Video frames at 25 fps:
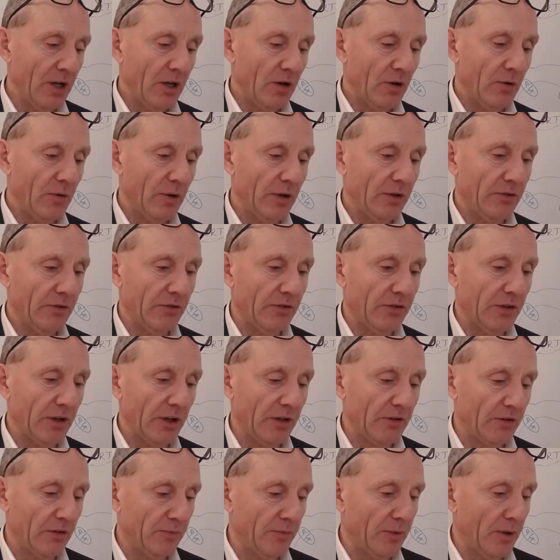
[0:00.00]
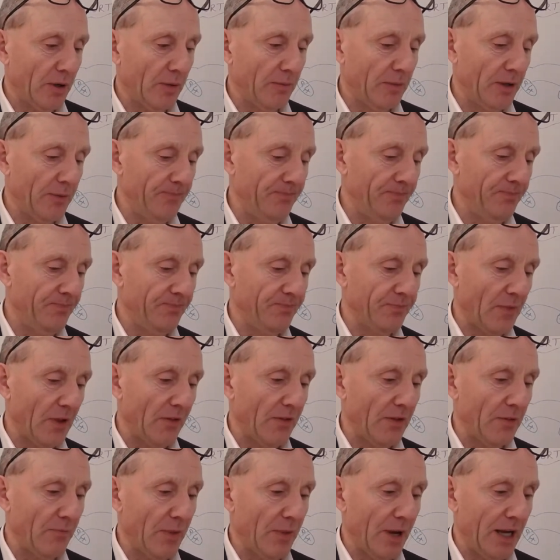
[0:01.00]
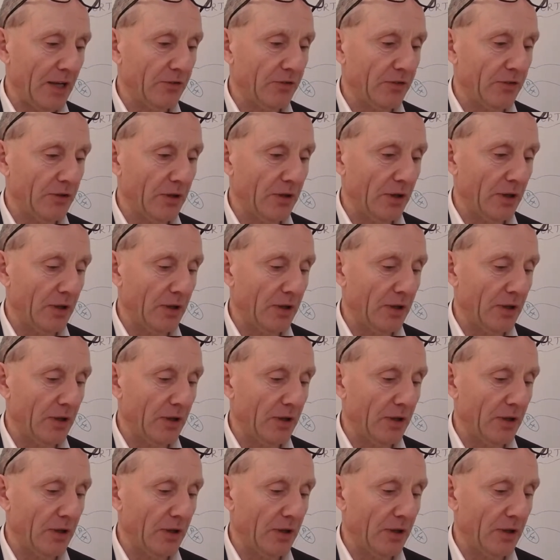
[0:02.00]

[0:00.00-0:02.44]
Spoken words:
Question 6 is probably the best